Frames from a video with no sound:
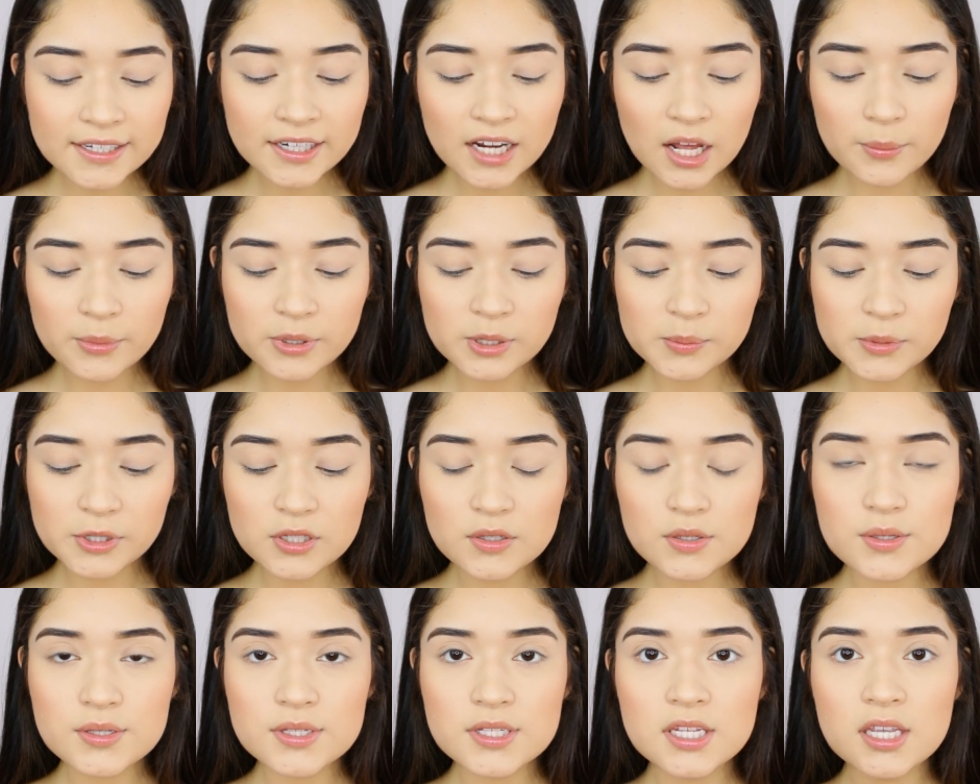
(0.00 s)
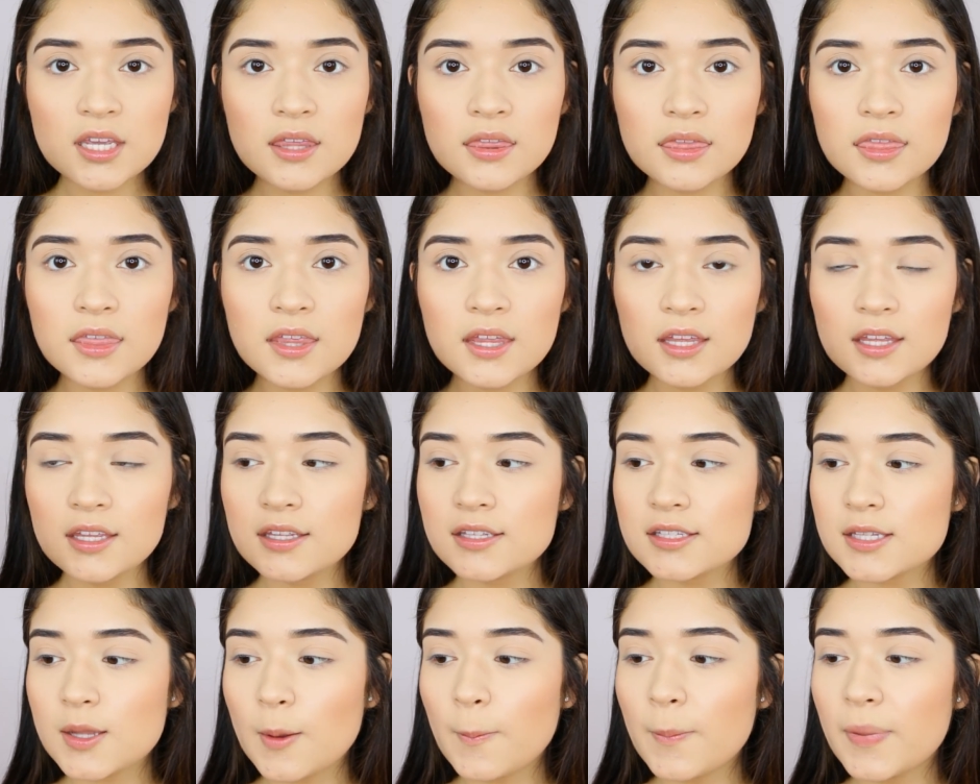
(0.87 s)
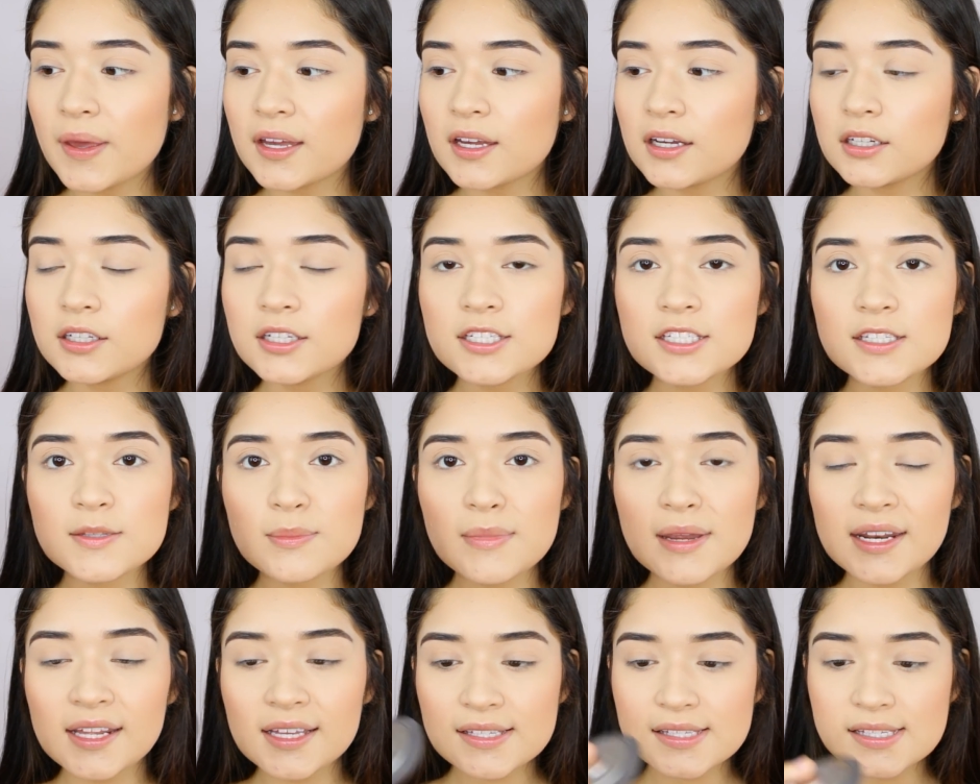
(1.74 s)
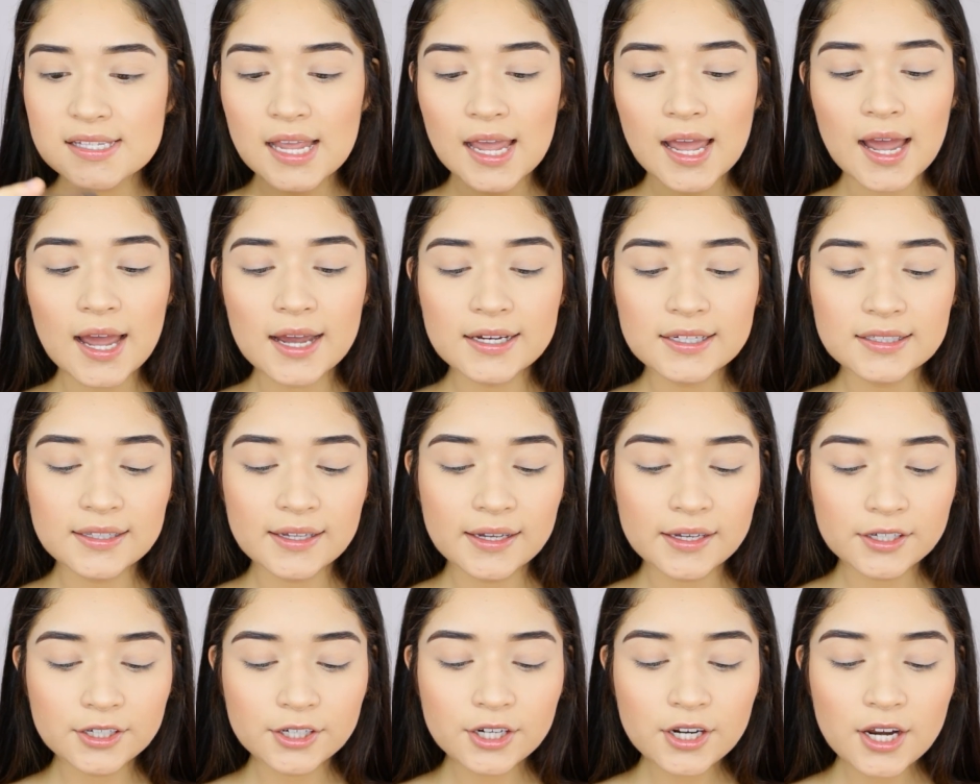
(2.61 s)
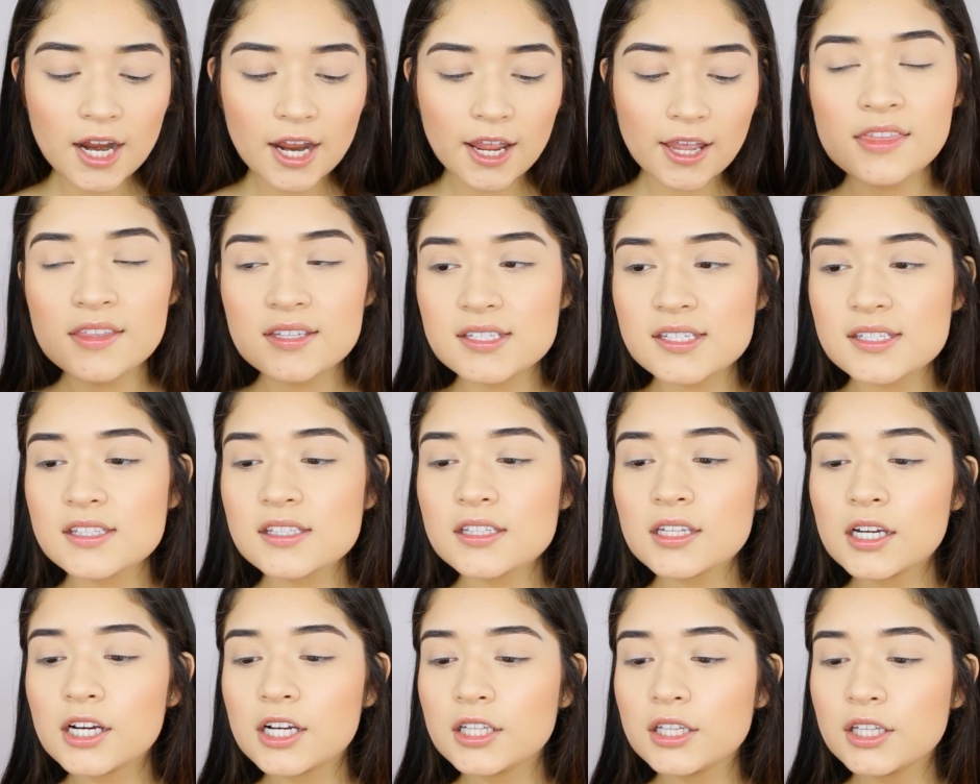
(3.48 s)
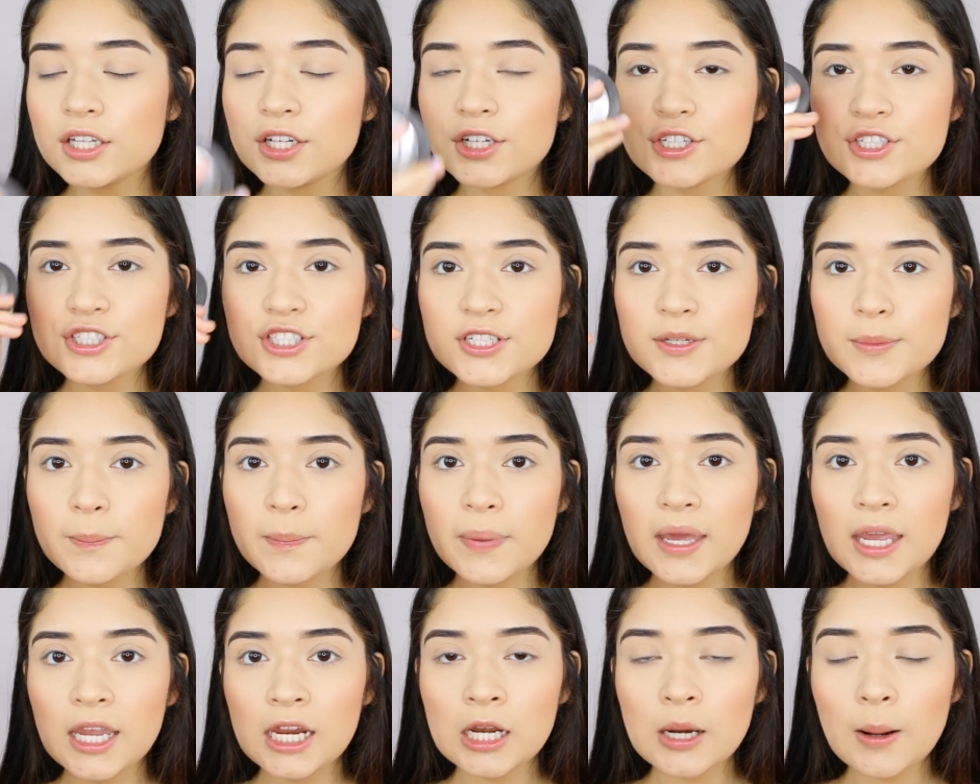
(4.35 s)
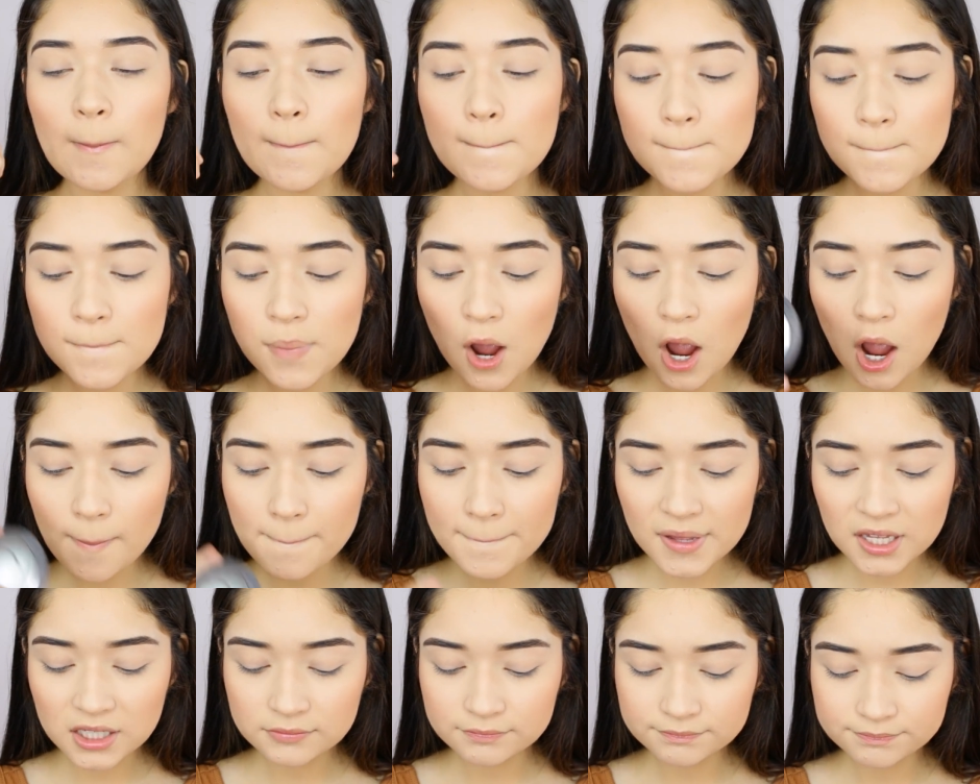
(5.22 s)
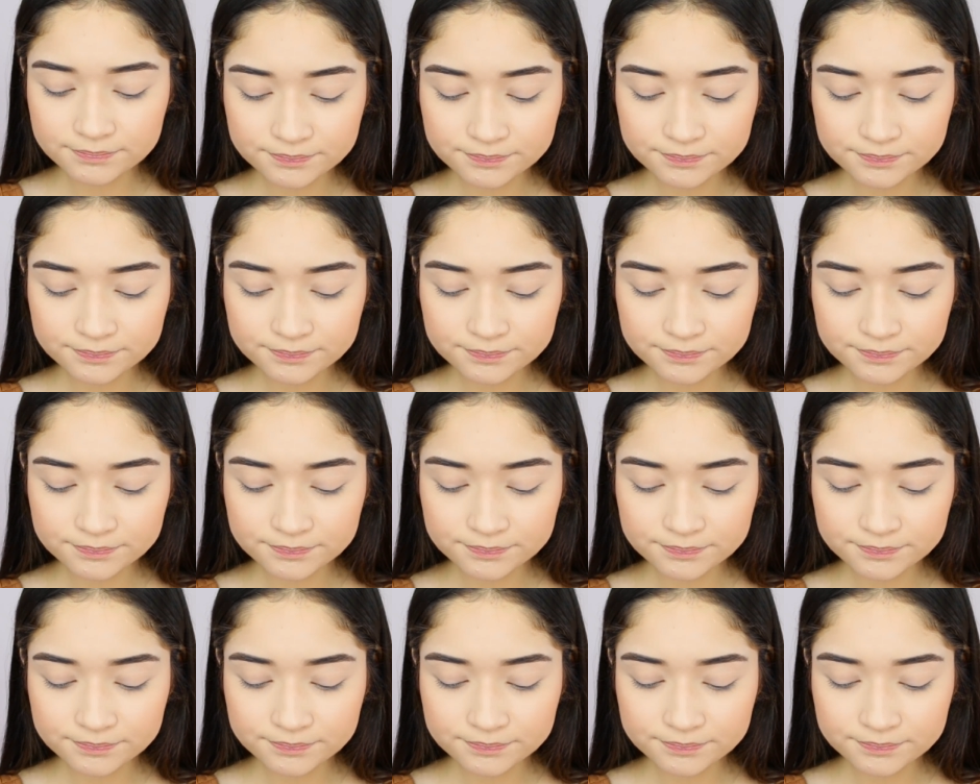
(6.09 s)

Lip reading: I'm going to be using this Becca Cosmetics highlighter, and this is in the color Champagne Pop.